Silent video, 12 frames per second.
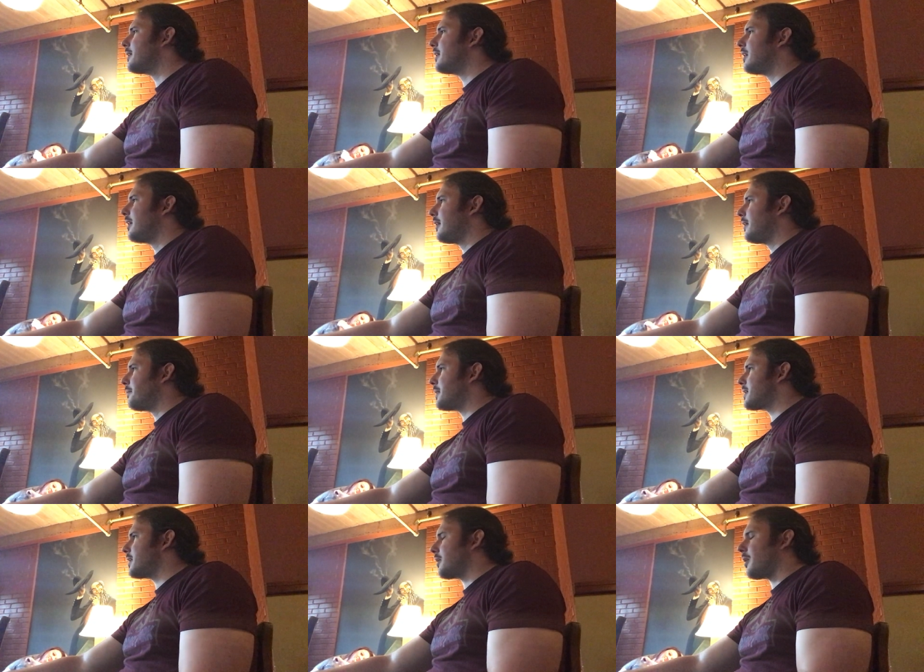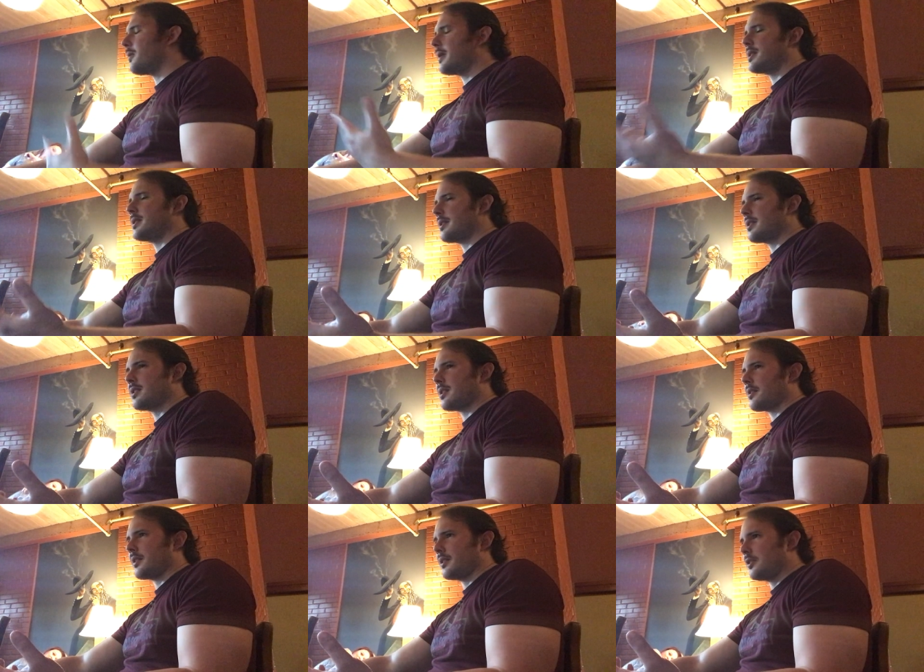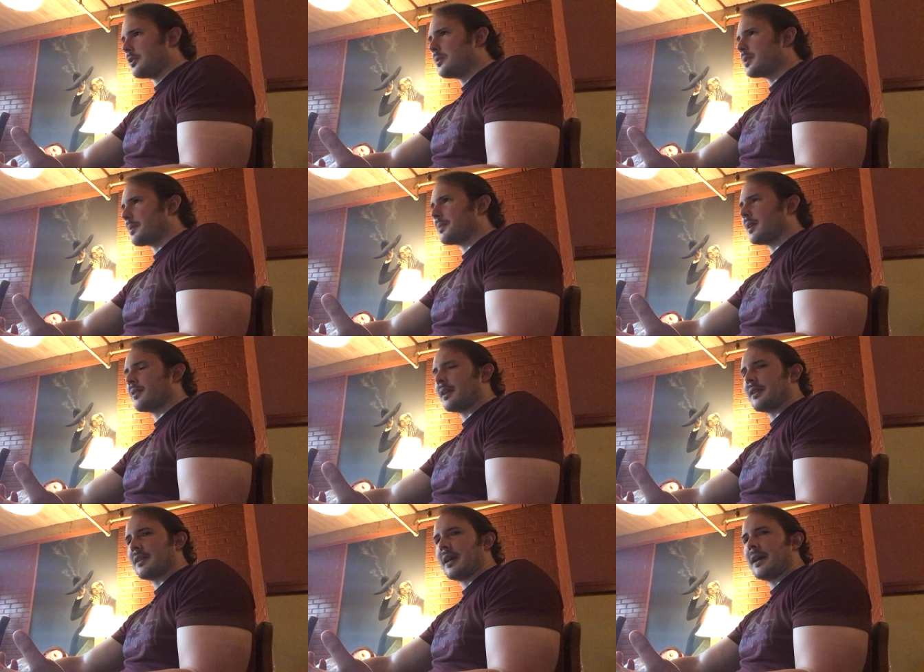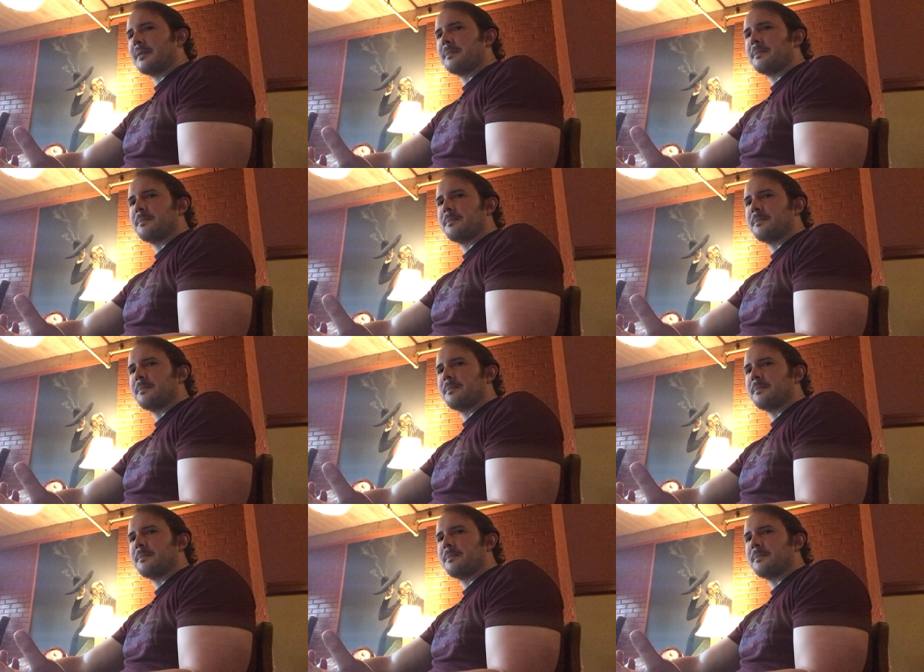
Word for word: But it's not always necessary to do something like that.